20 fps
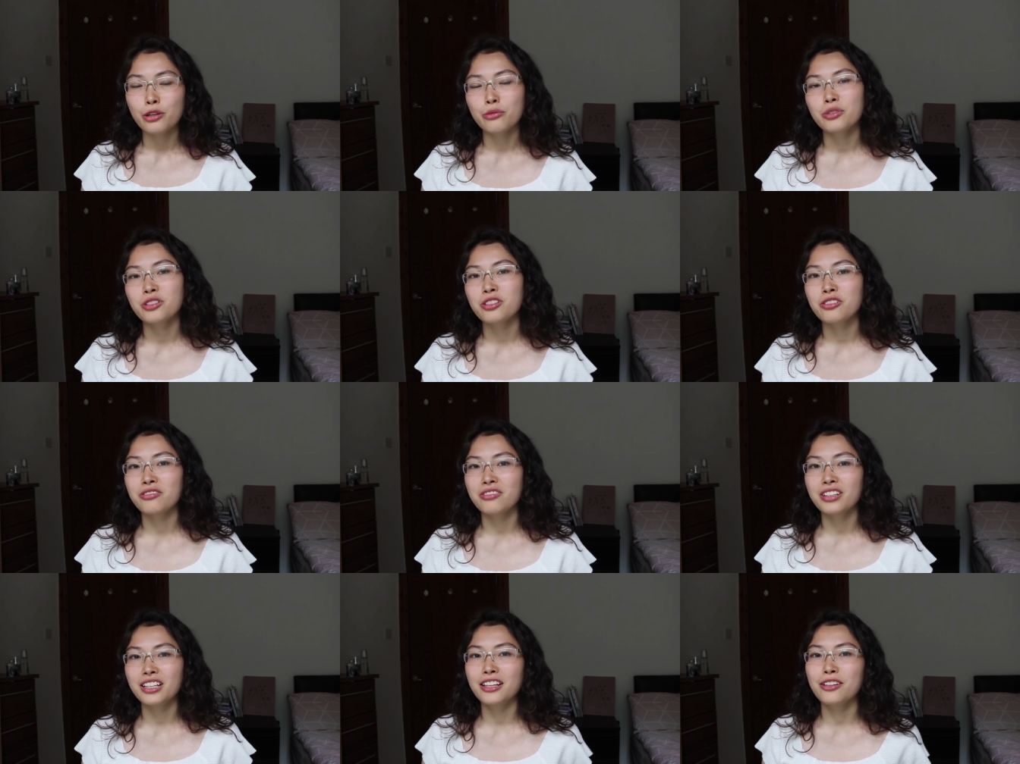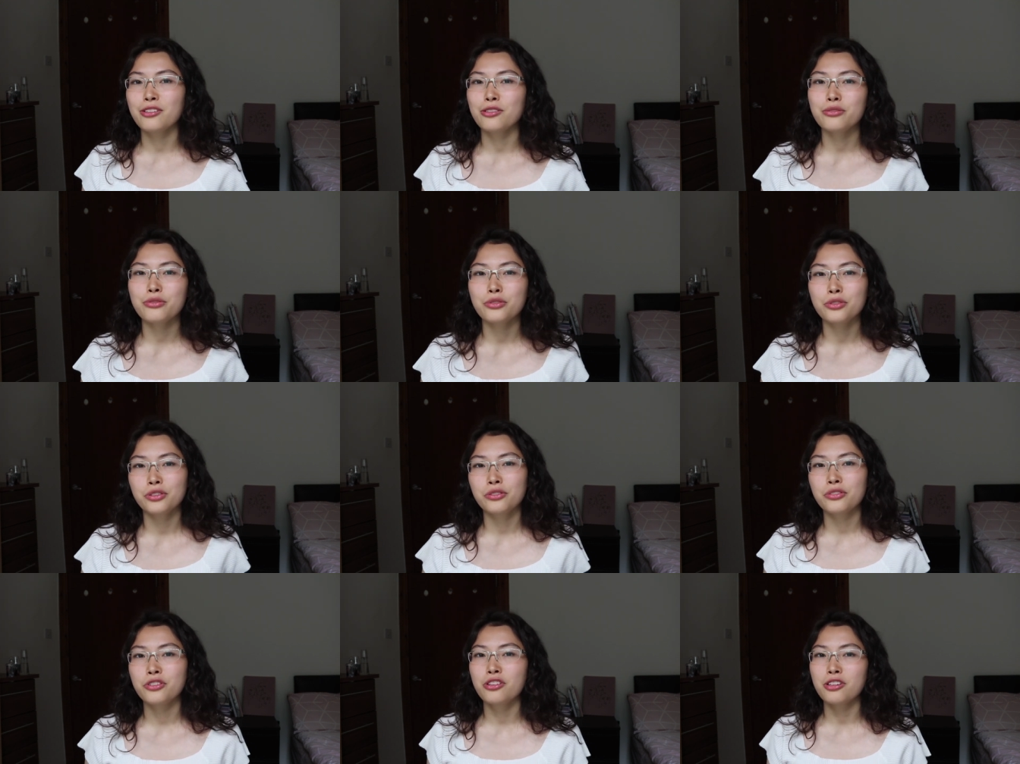which is really
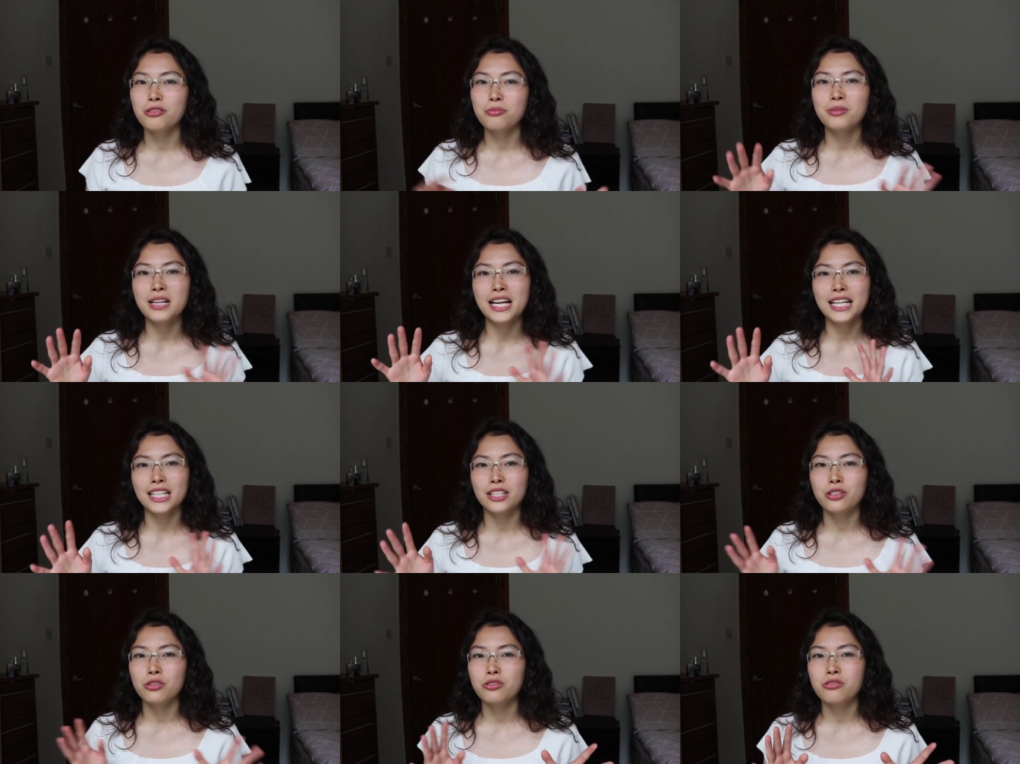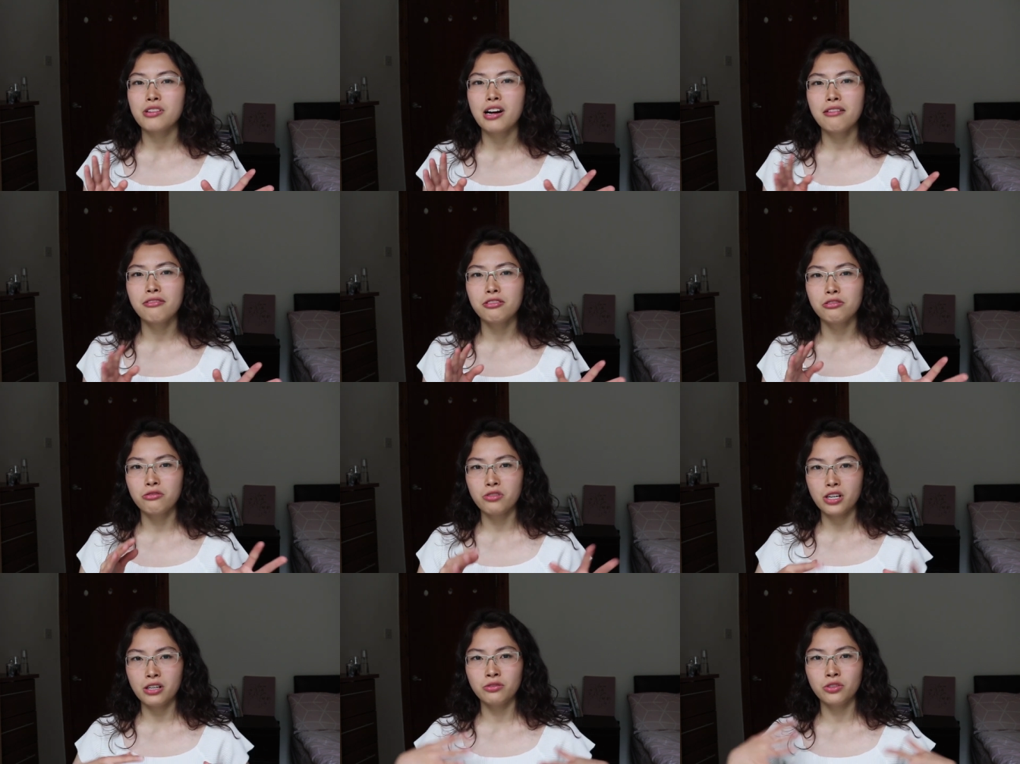useful if you're planning to
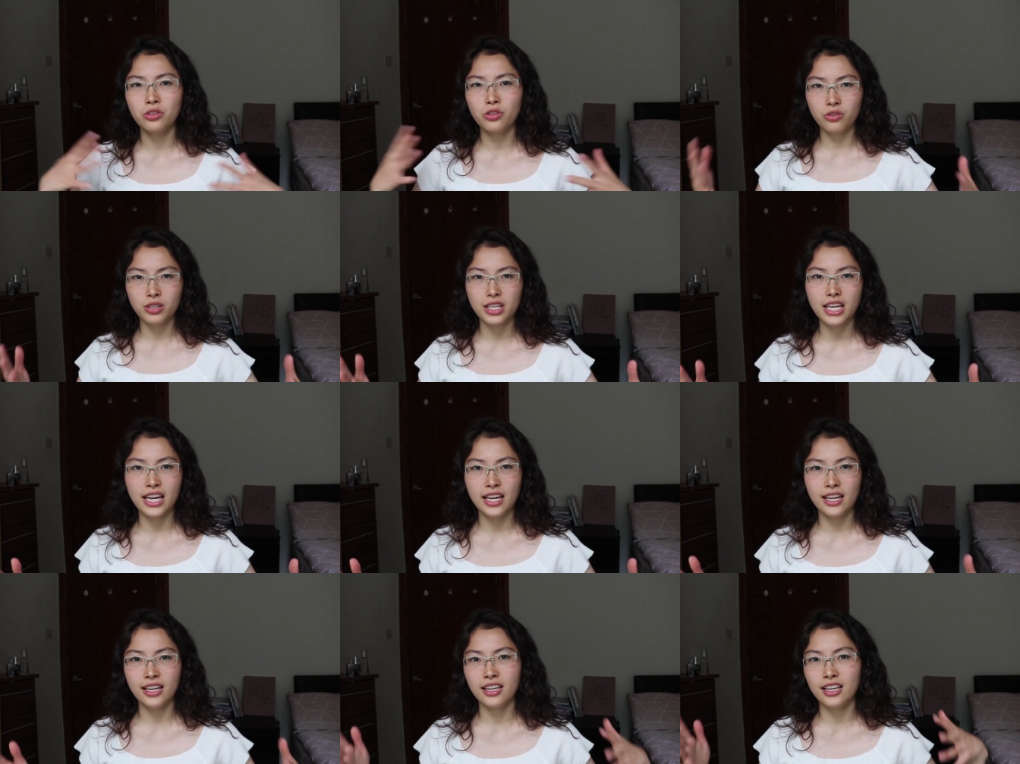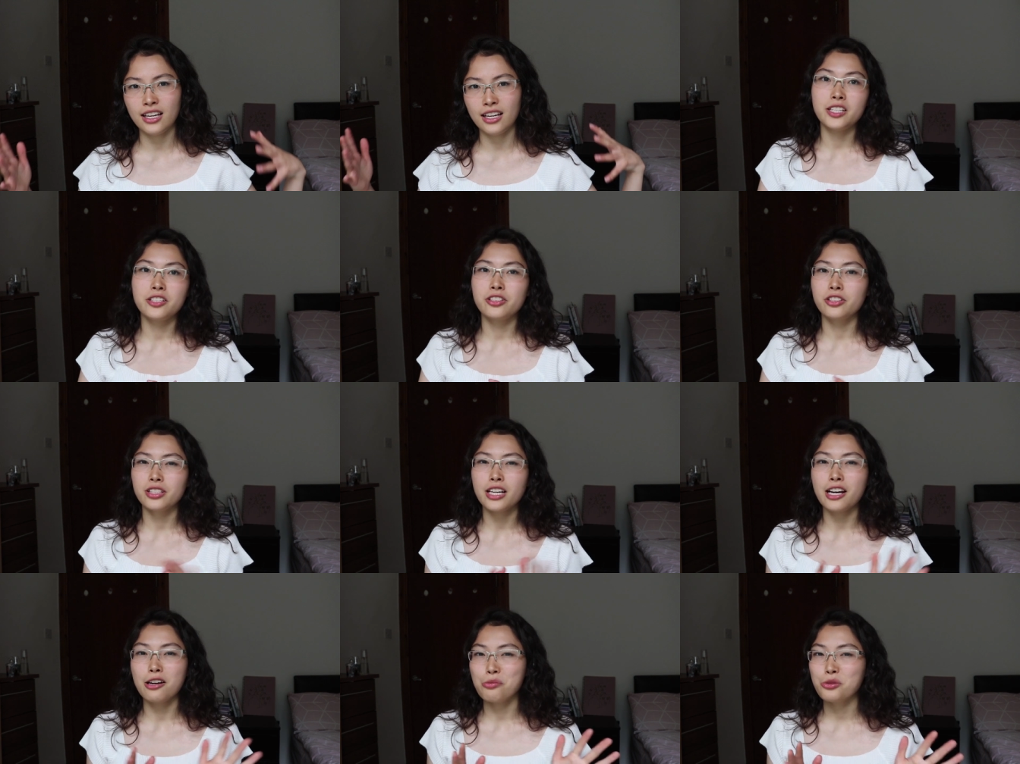travel around the UK. It
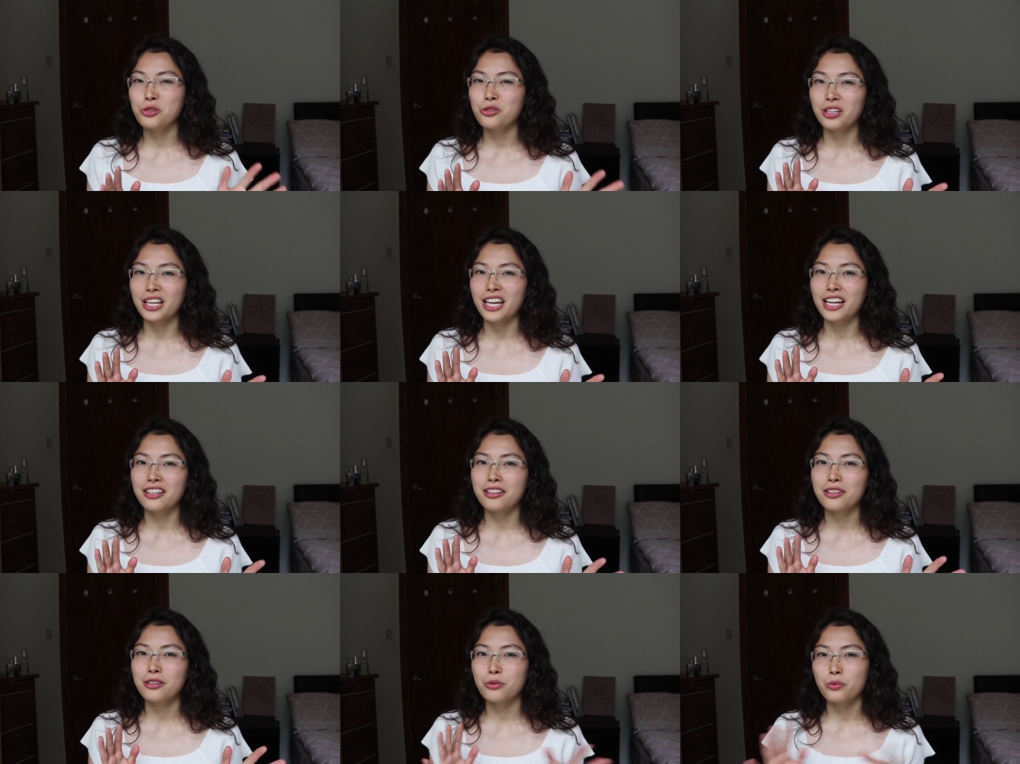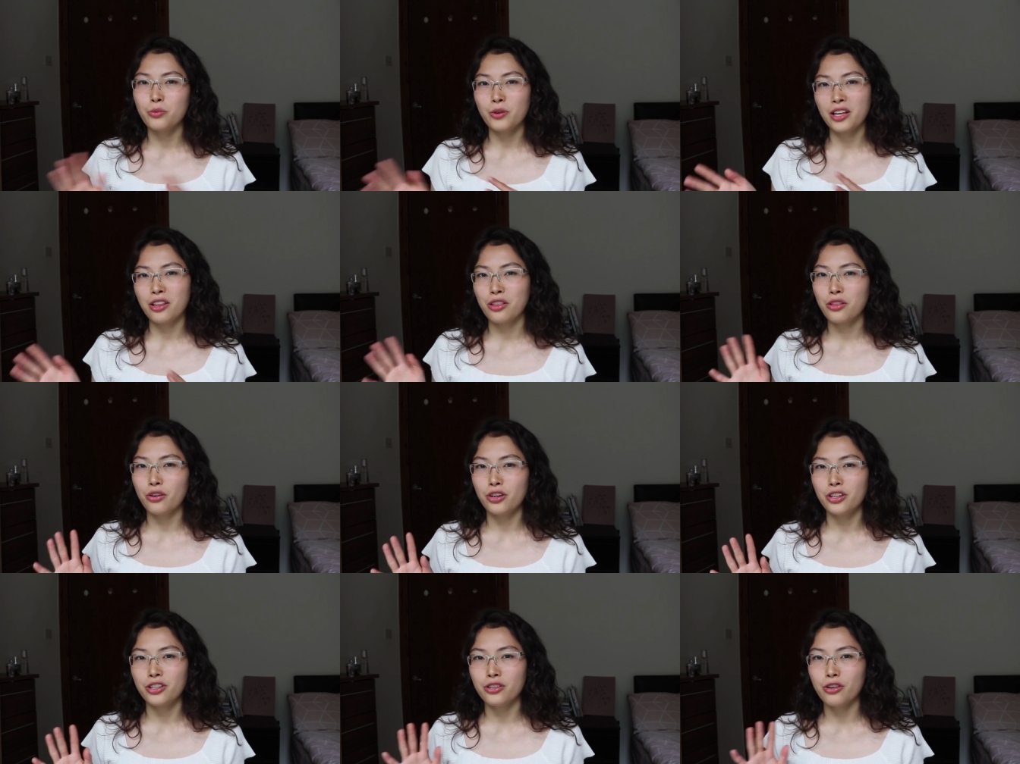just helps to get one
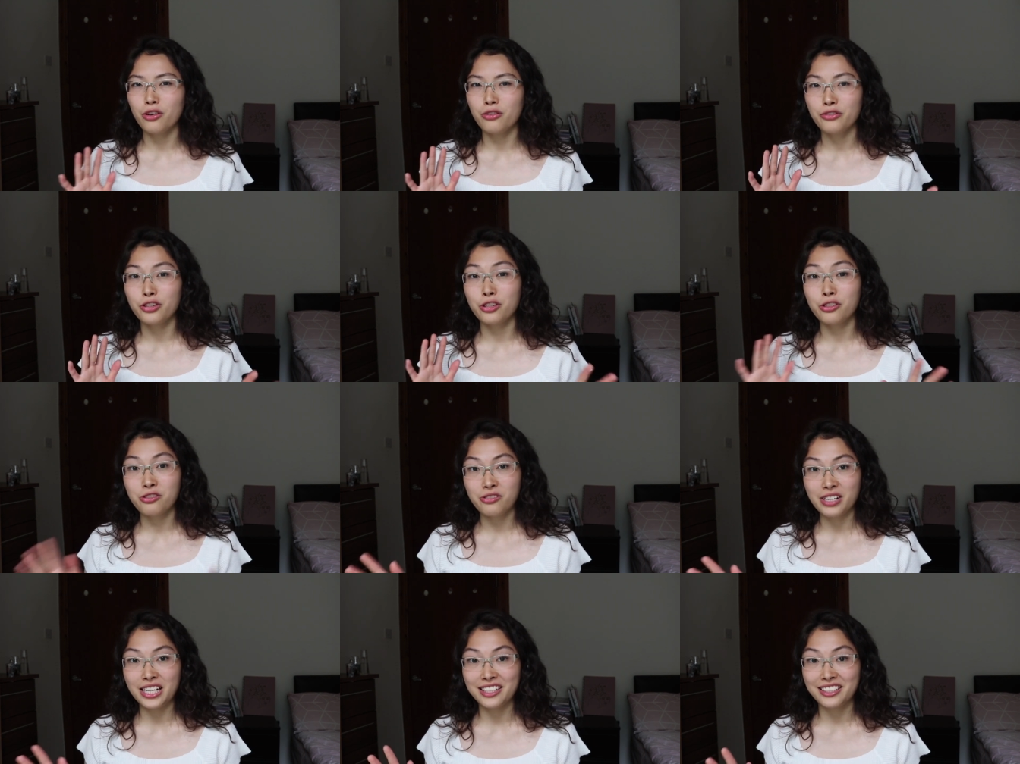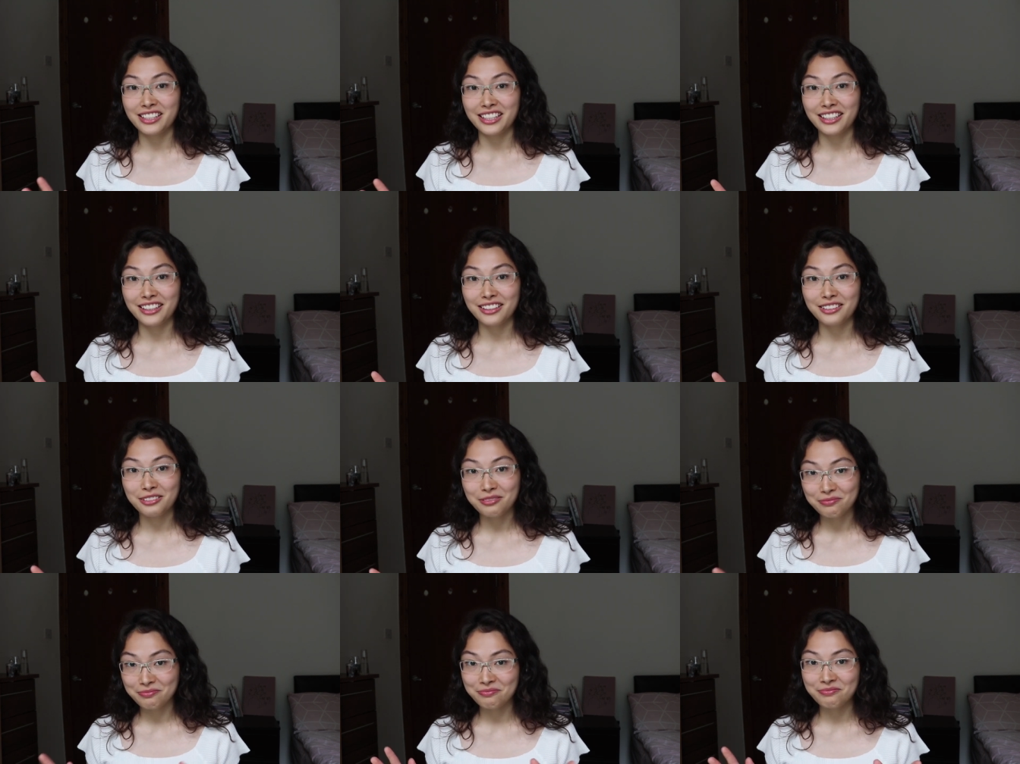third of your train
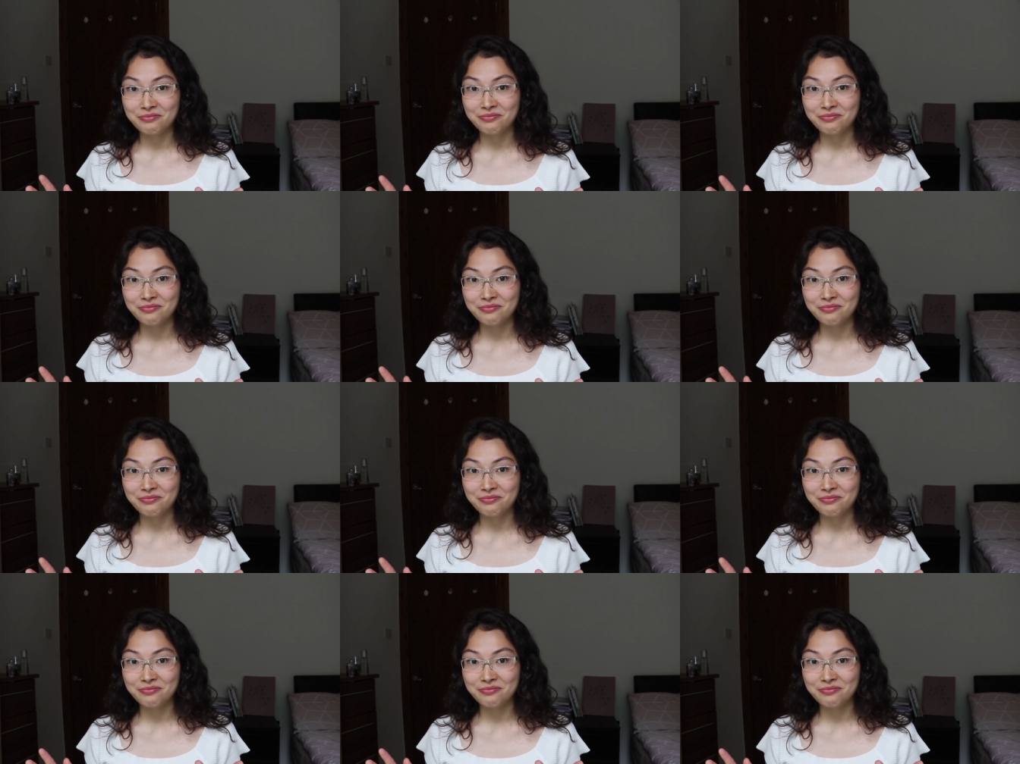ticket.